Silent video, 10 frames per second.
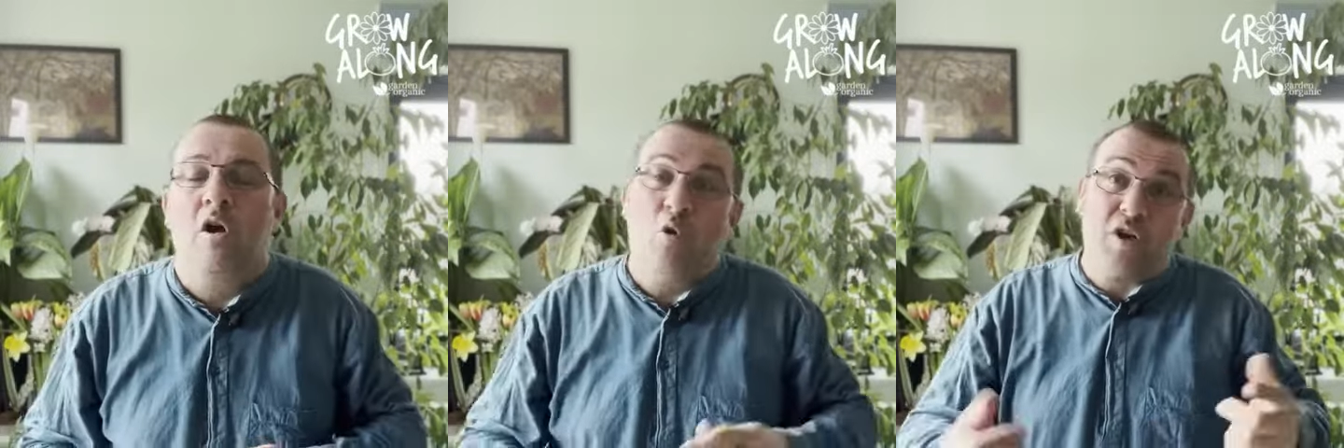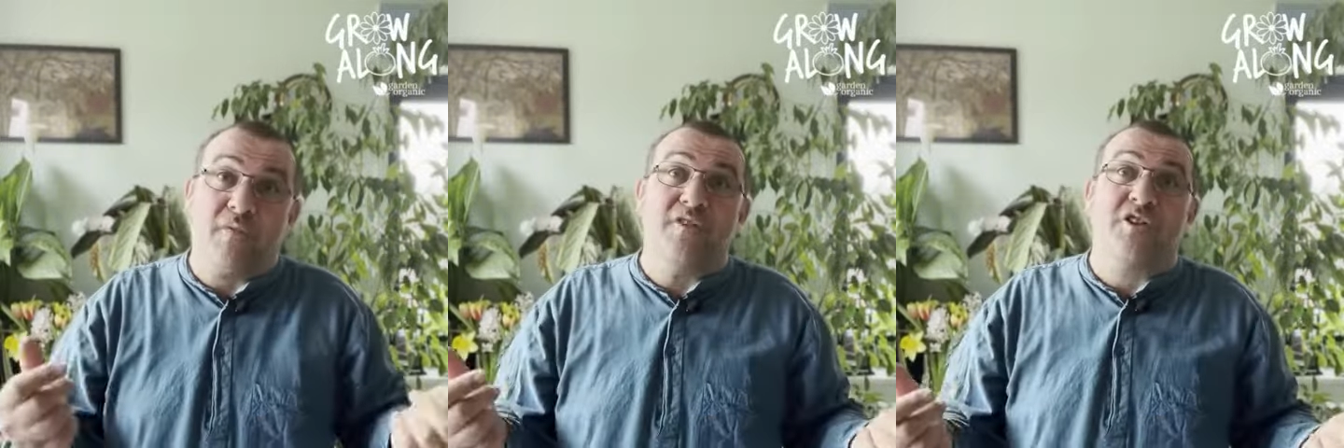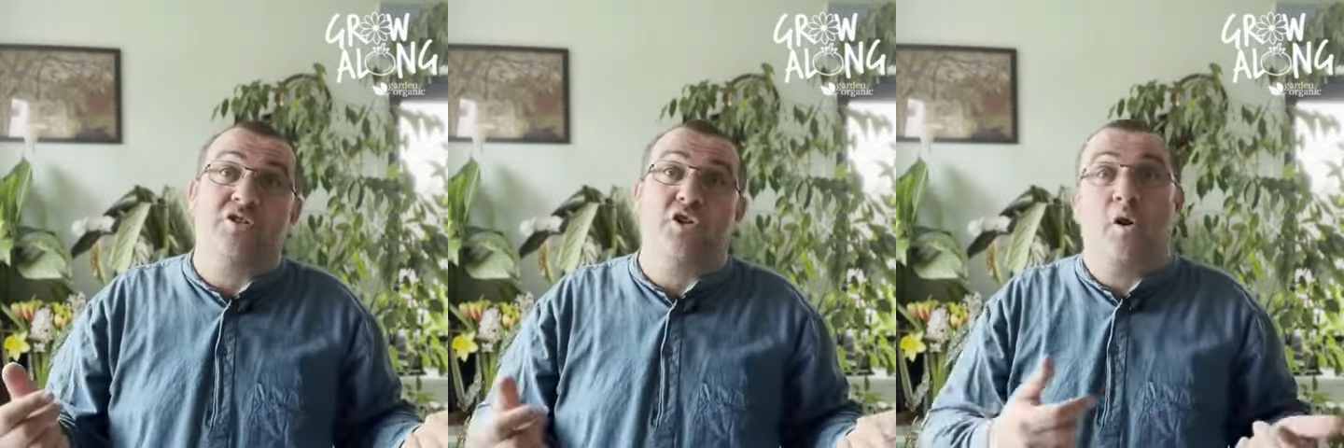Or you can
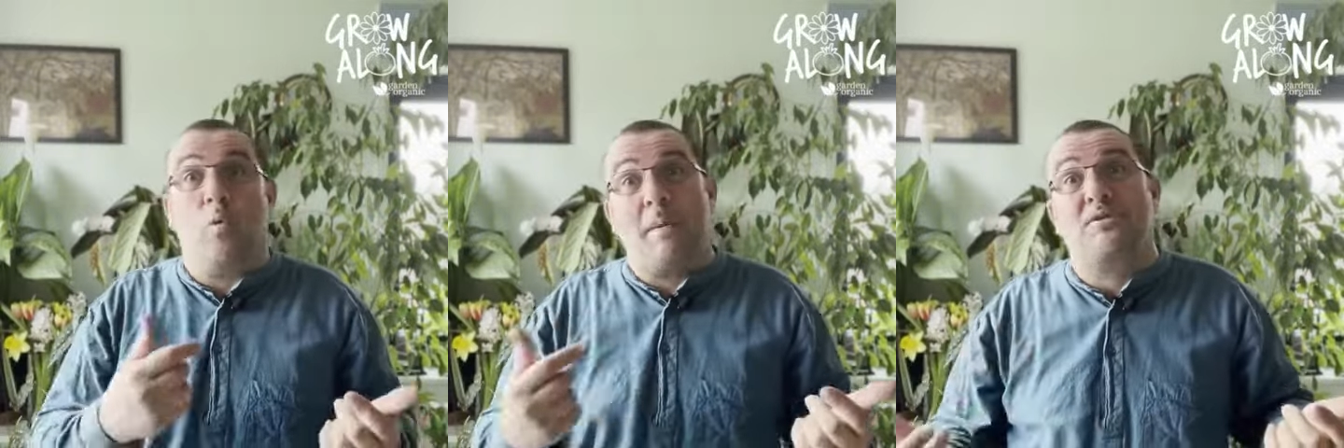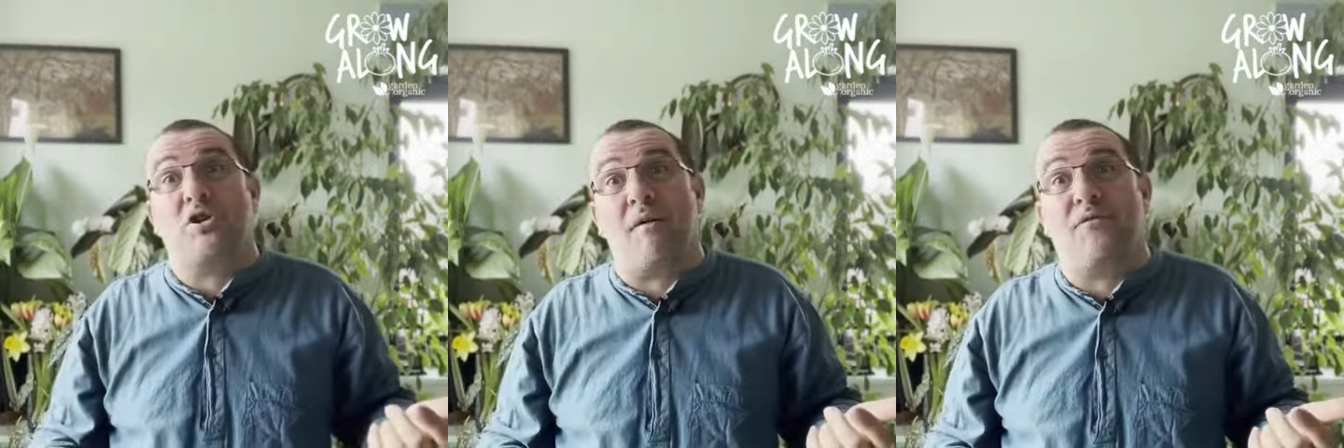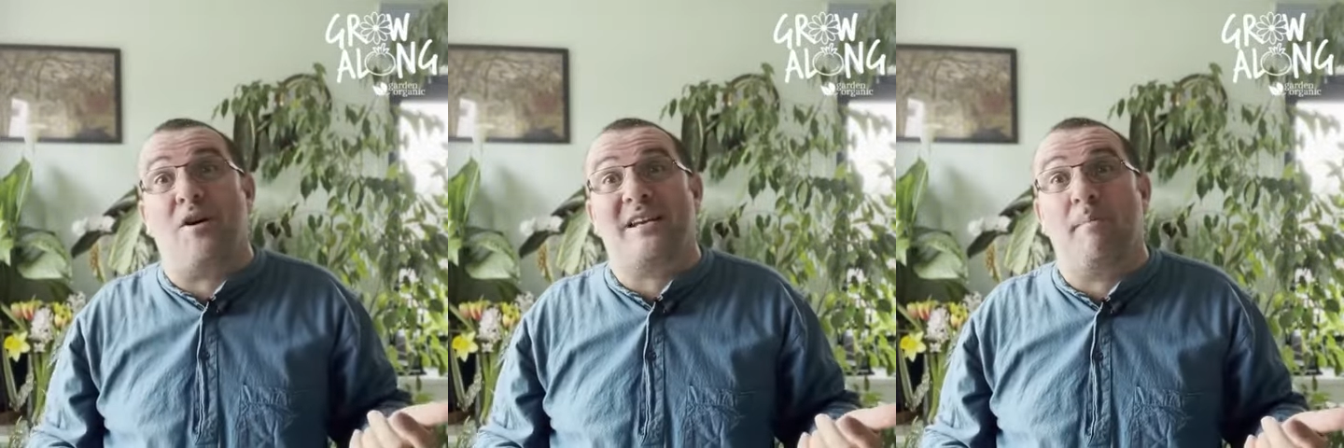visit us on our website,
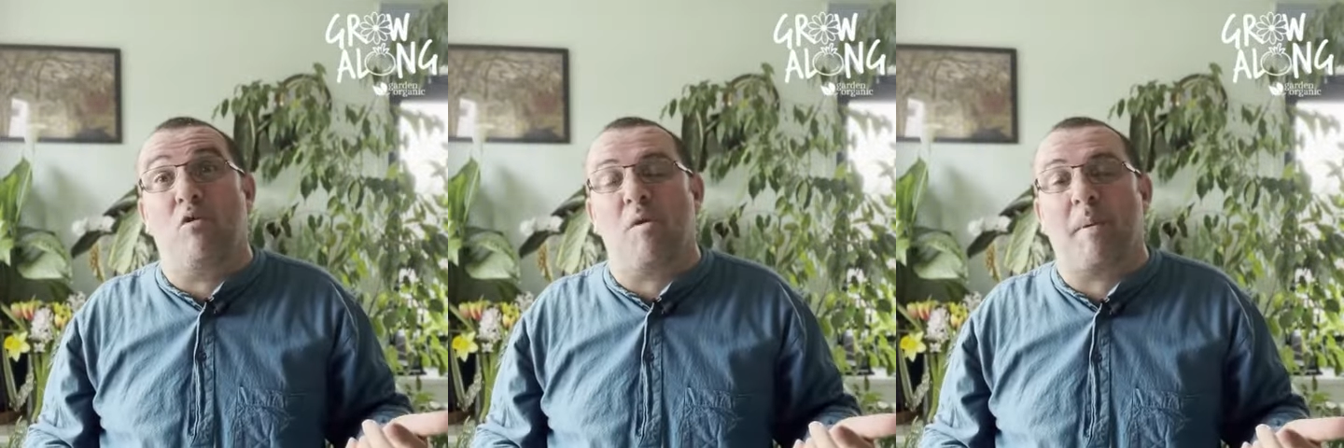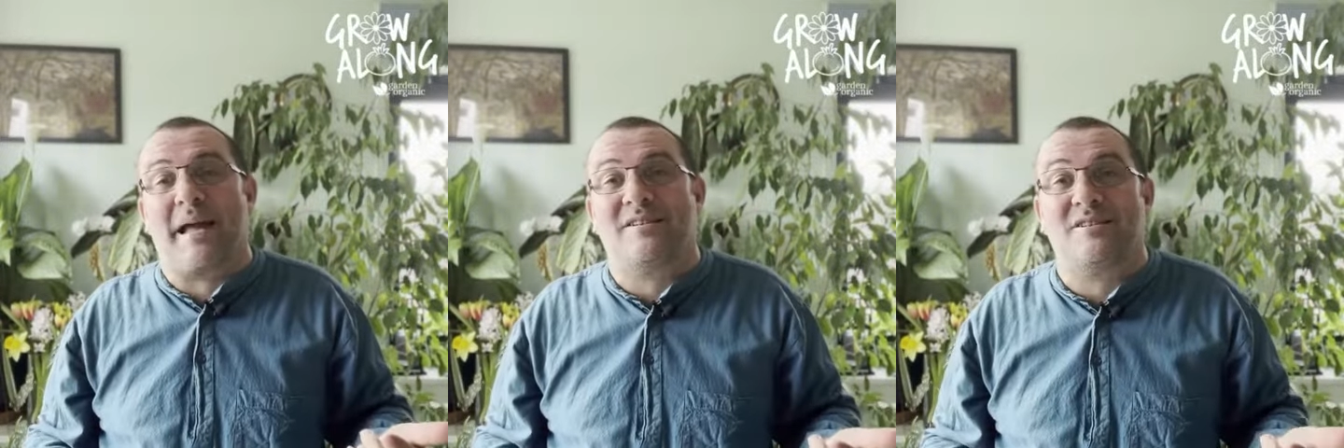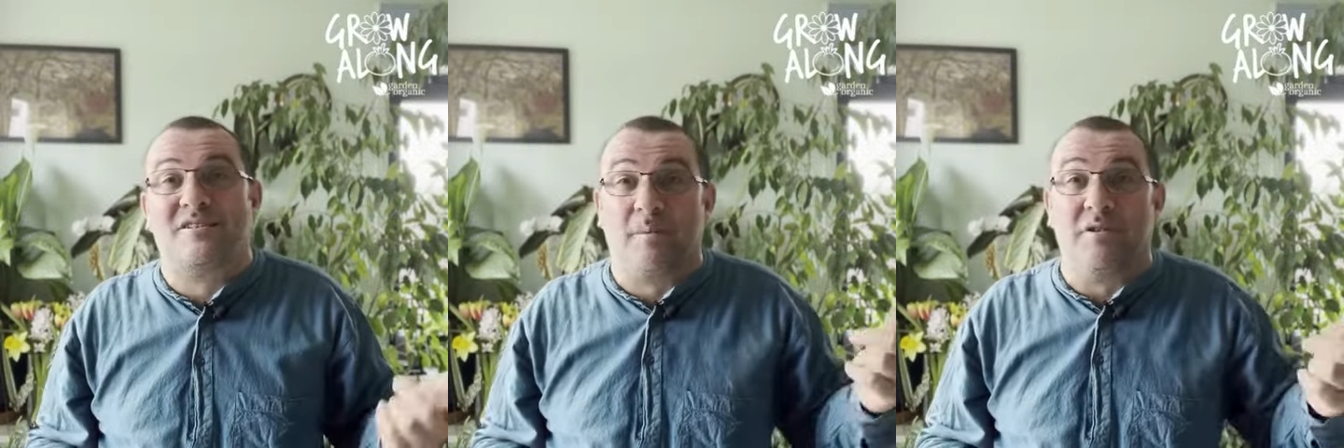find out more about
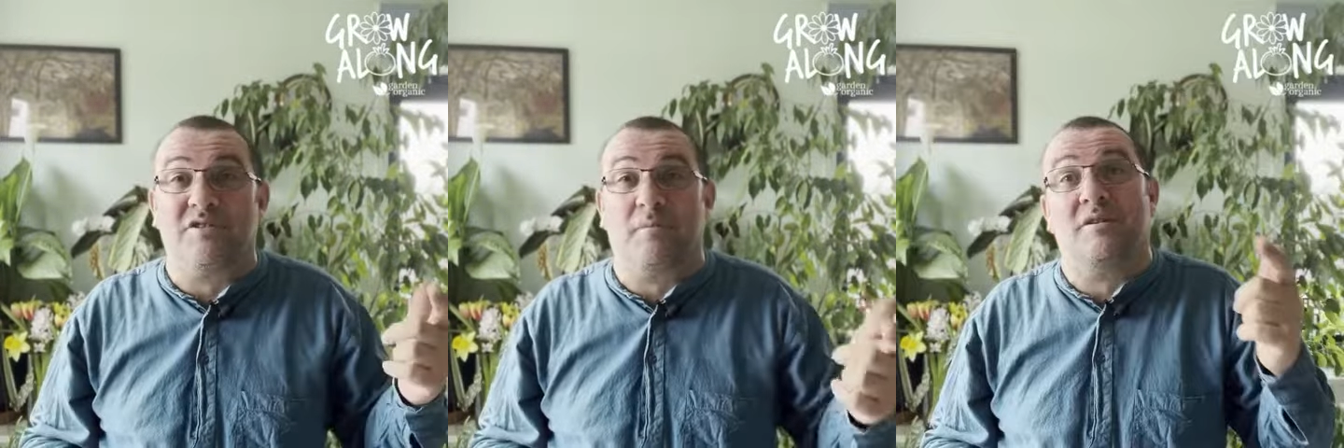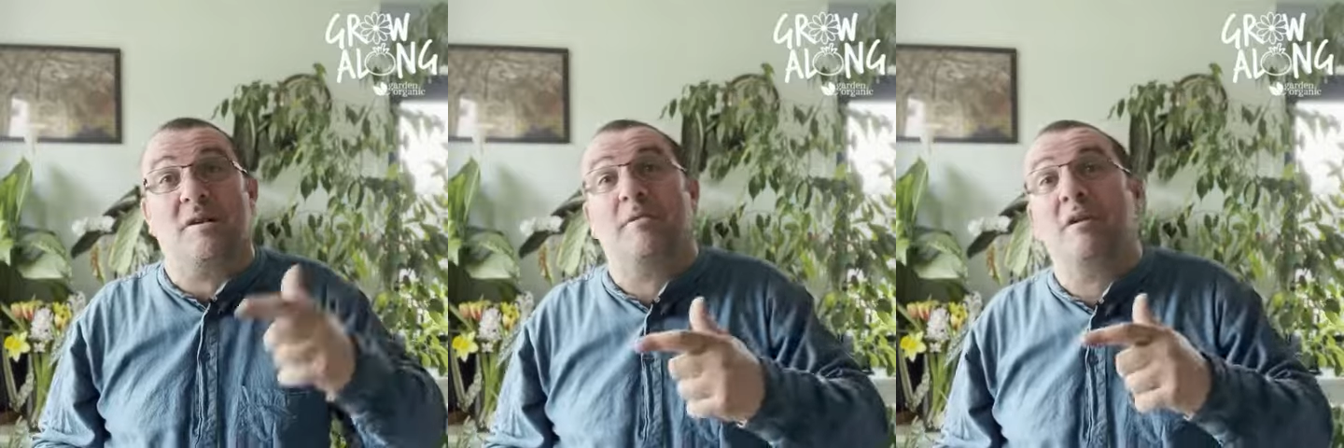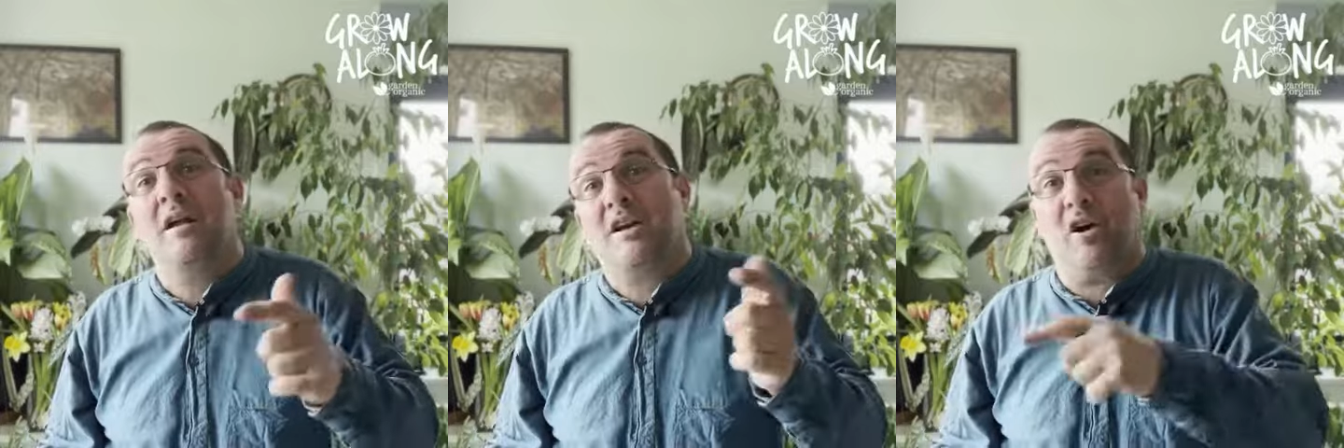us,
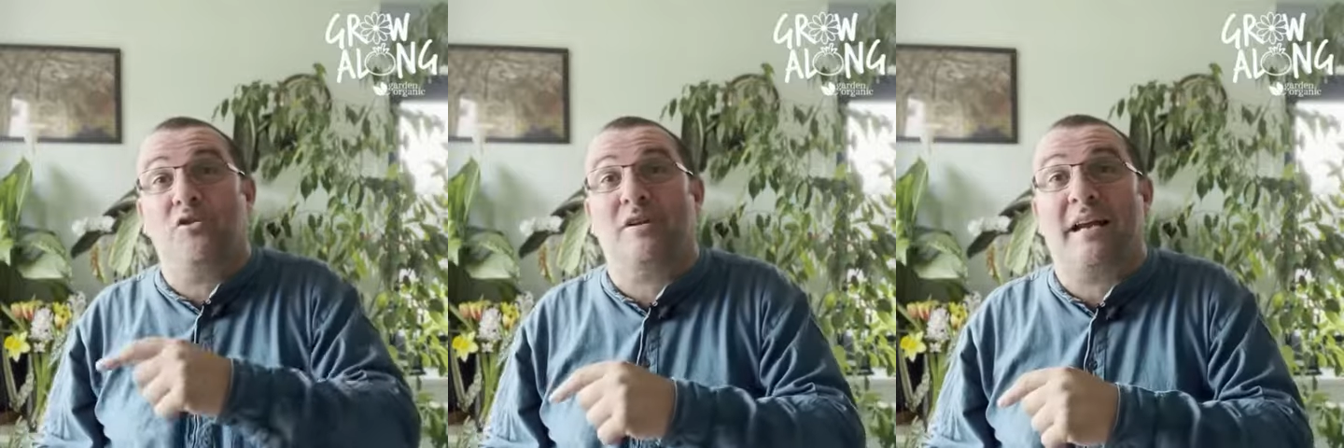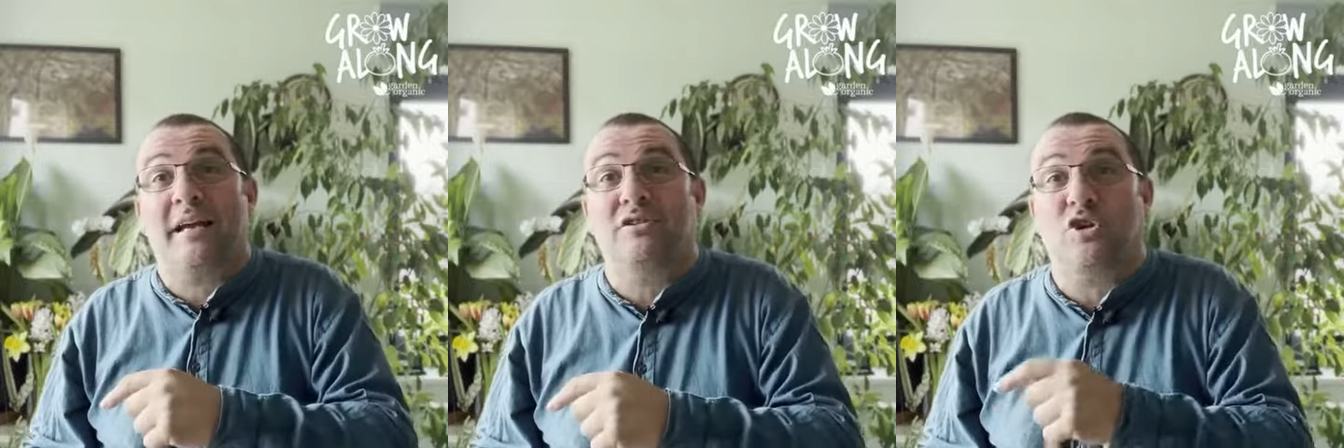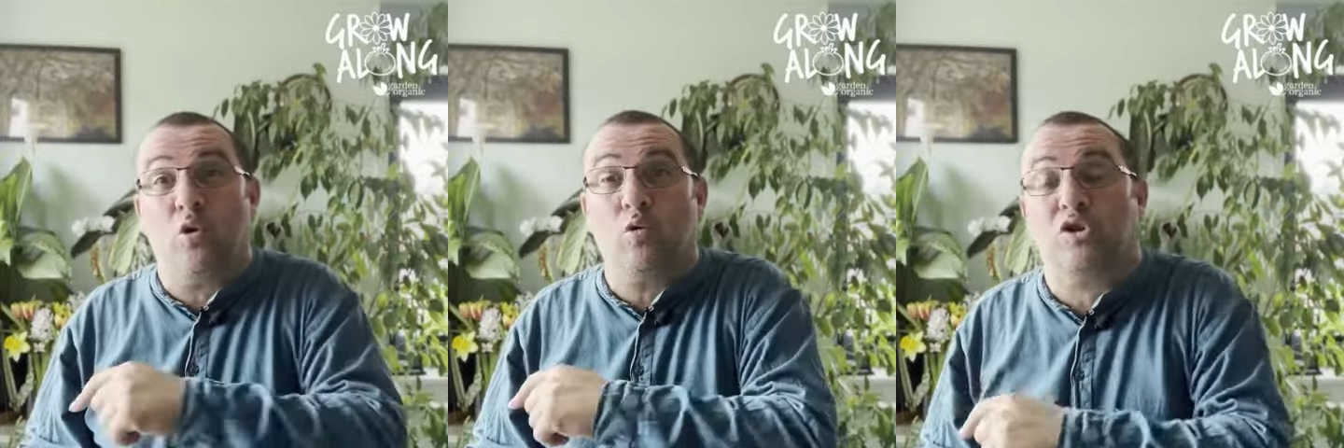
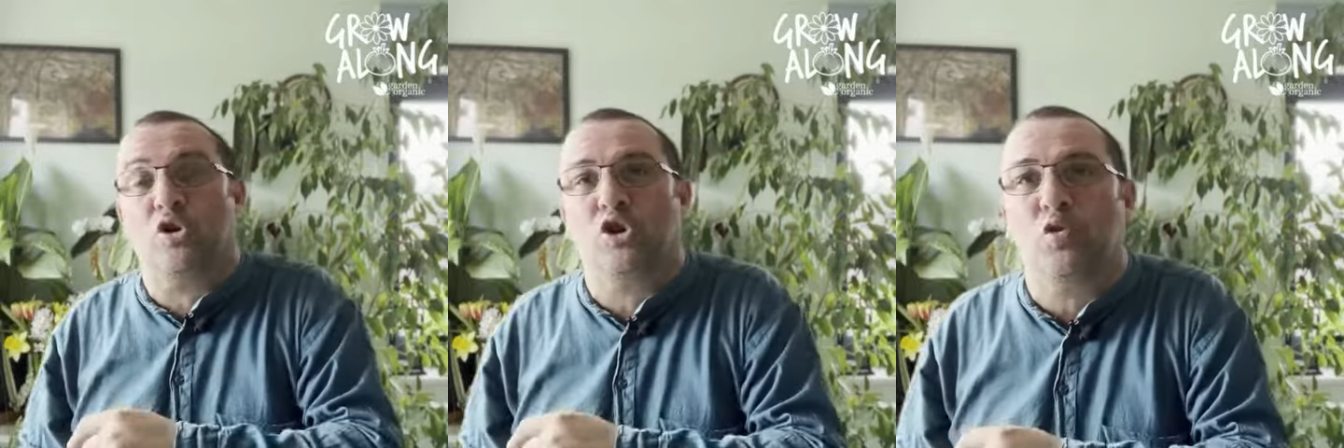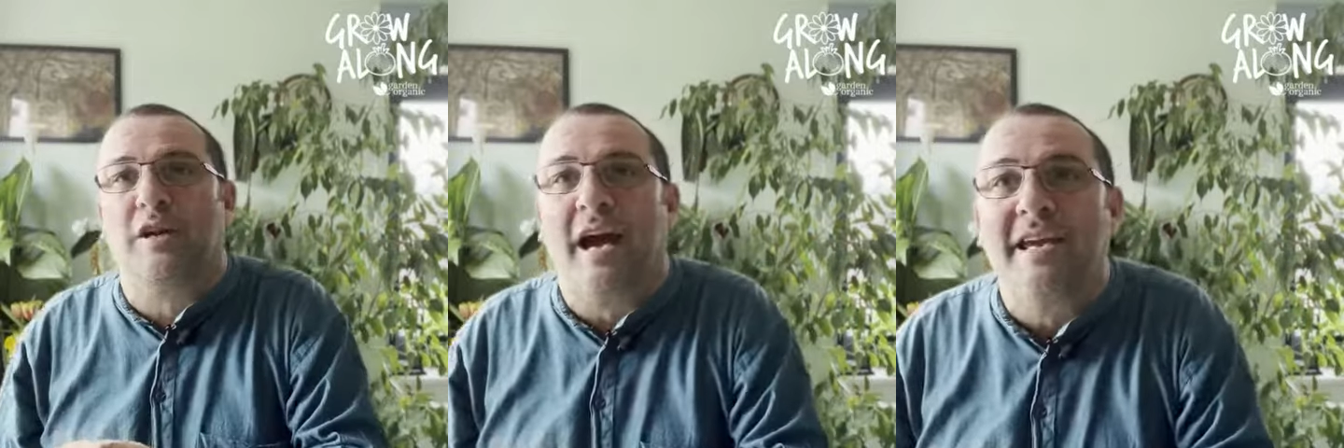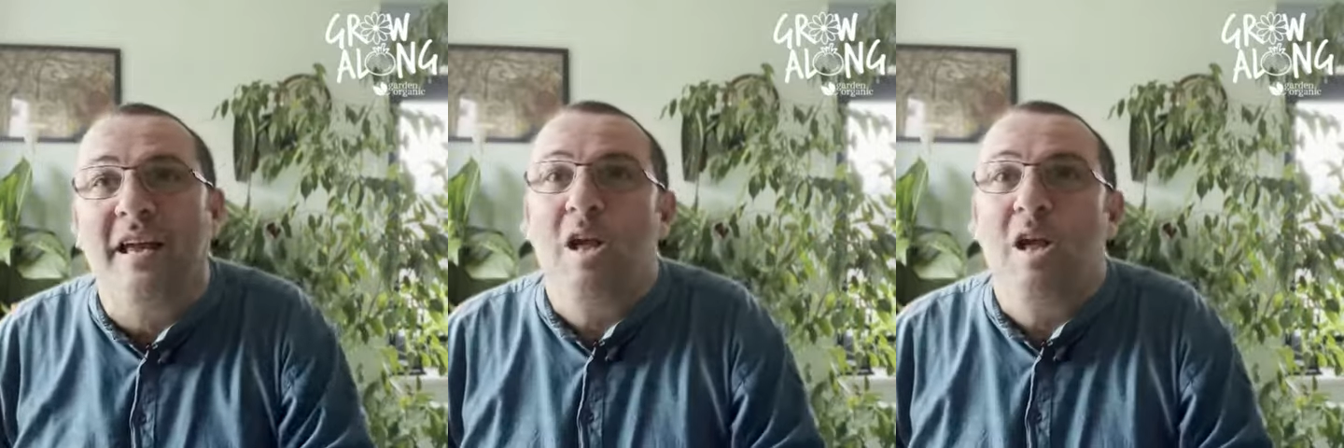www.gardenorganic.org.uk.